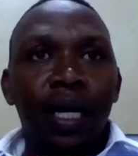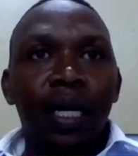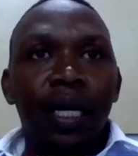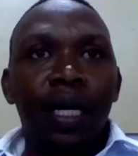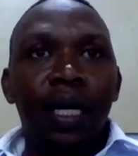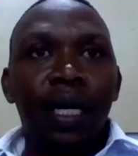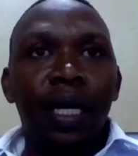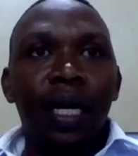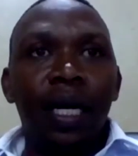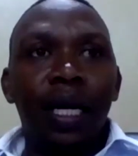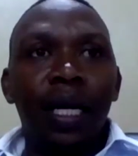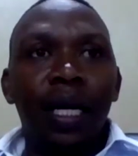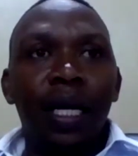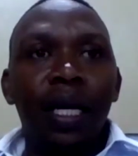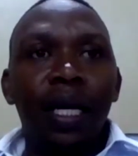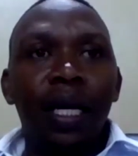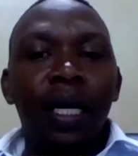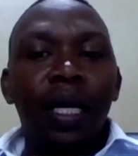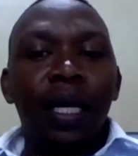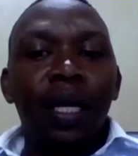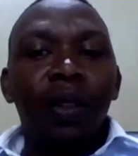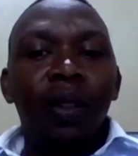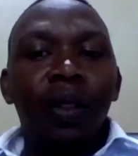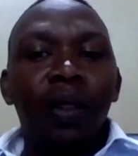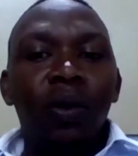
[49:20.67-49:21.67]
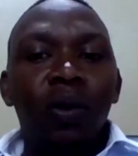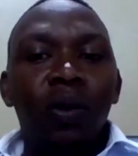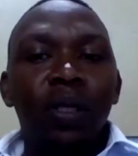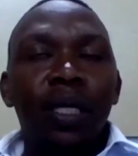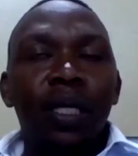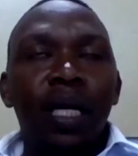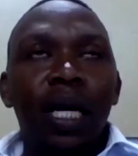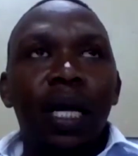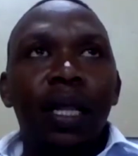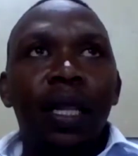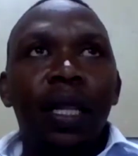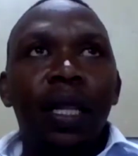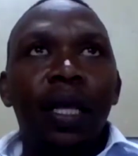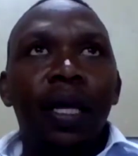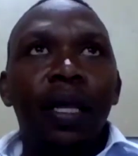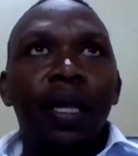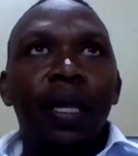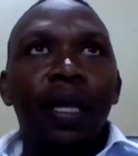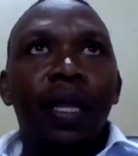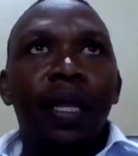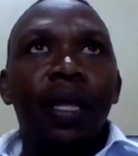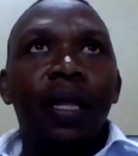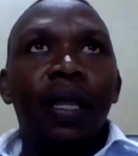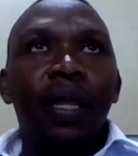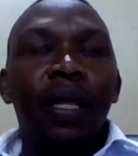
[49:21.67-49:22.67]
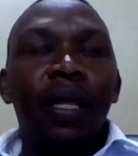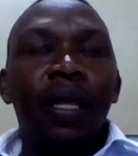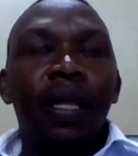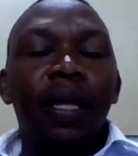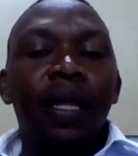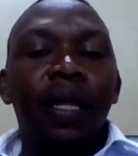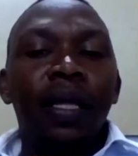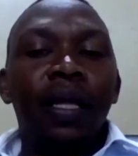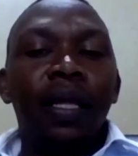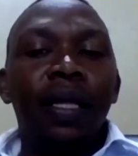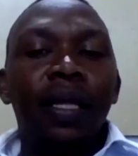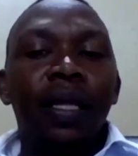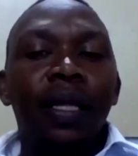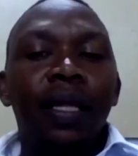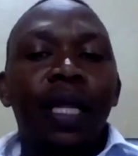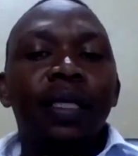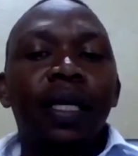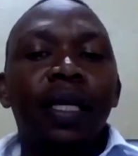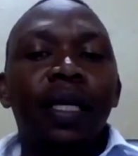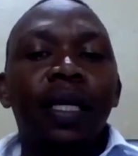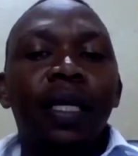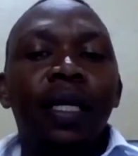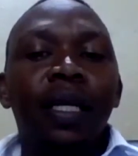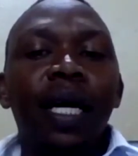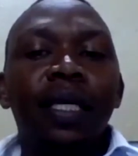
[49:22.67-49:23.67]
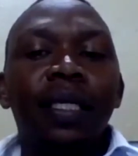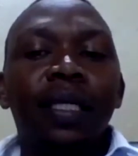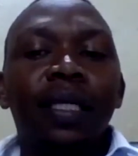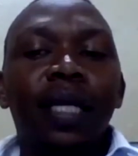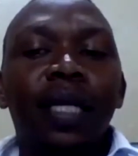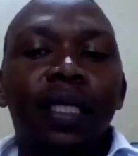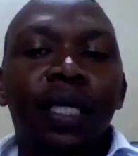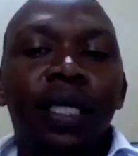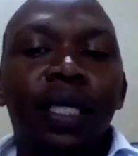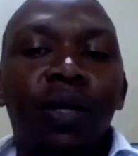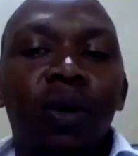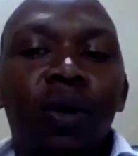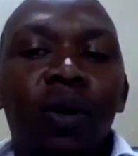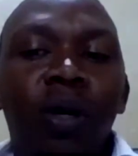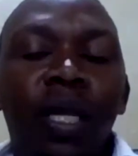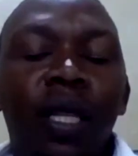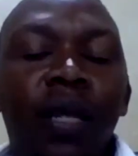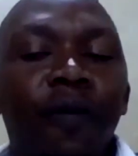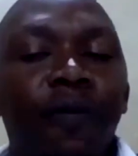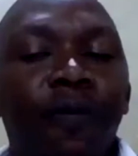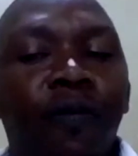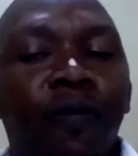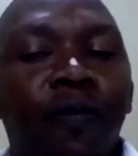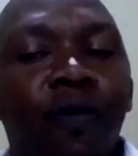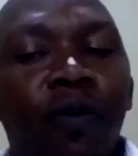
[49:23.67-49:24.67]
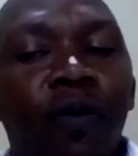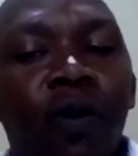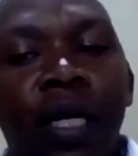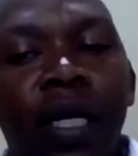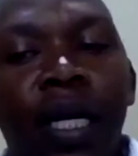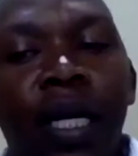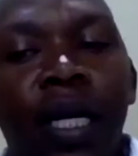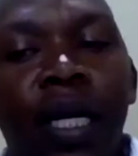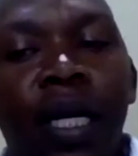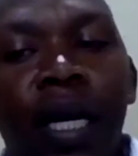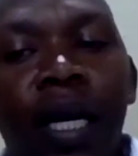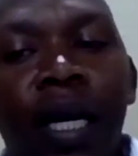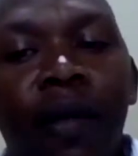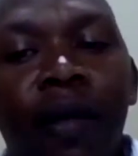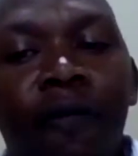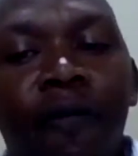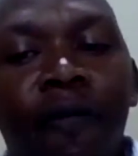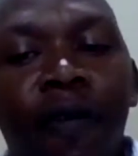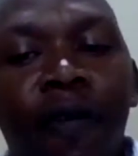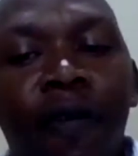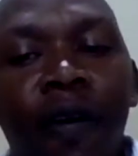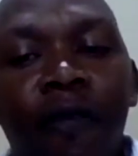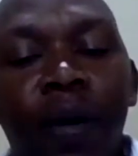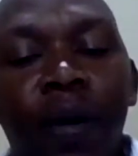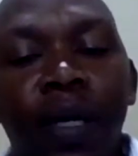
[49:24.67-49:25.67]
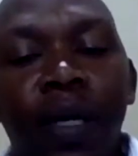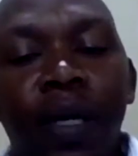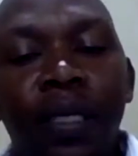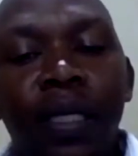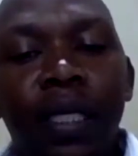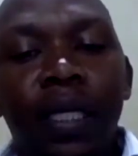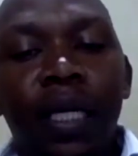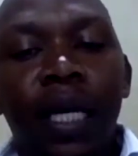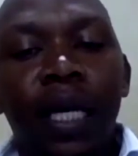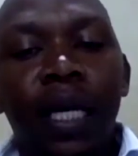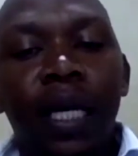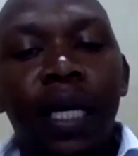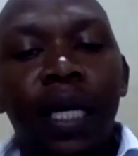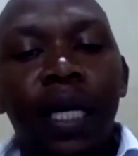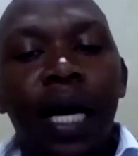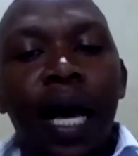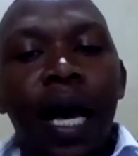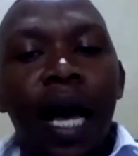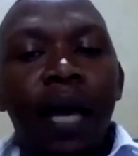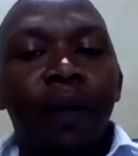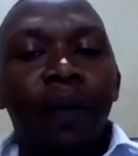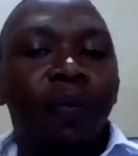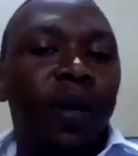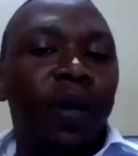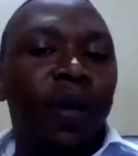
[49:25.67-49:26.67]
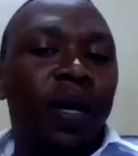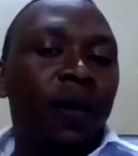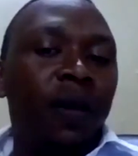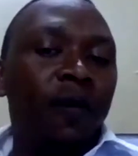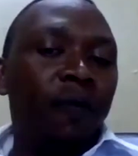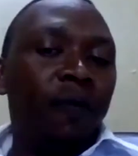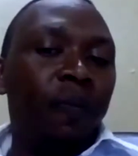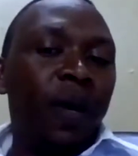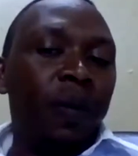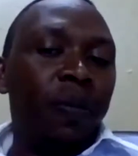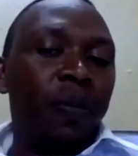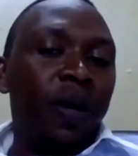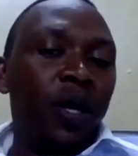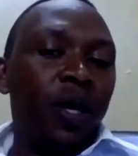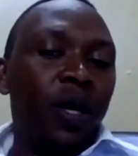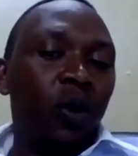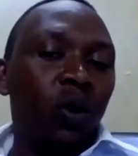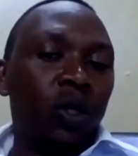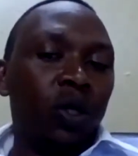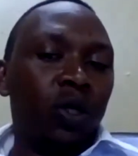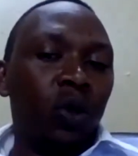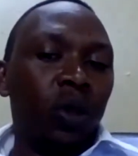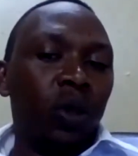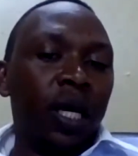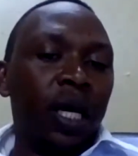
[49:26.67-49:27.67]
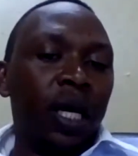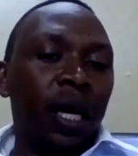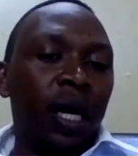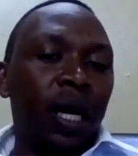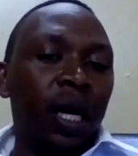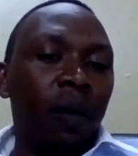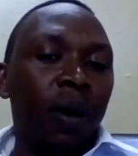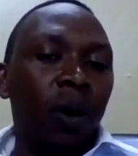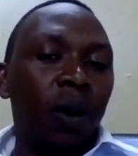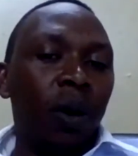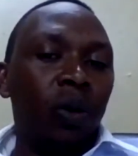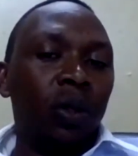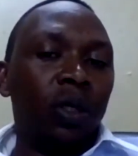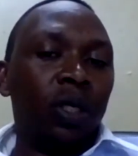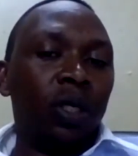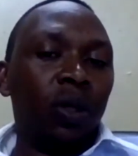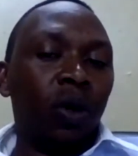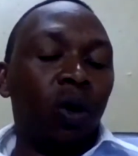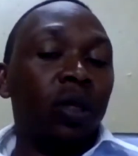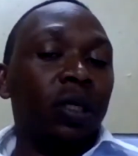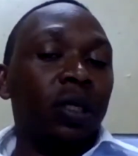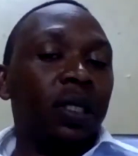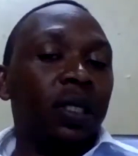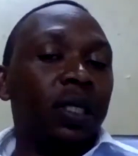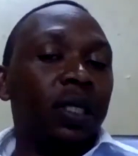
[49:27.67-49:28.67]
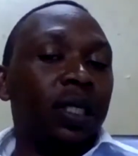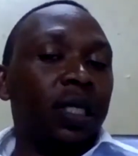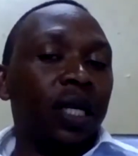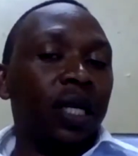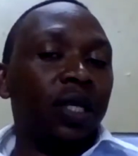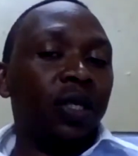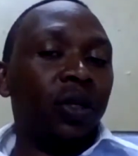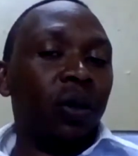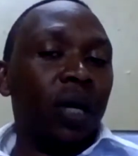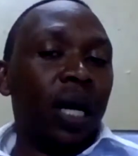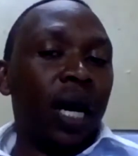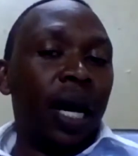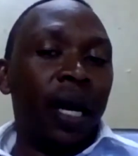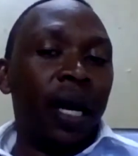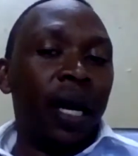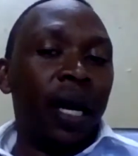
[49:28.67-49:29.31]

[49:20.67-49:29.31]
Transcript: And those are that's in that category, they fall in under the 5%. I believe maybe he was talking about construction.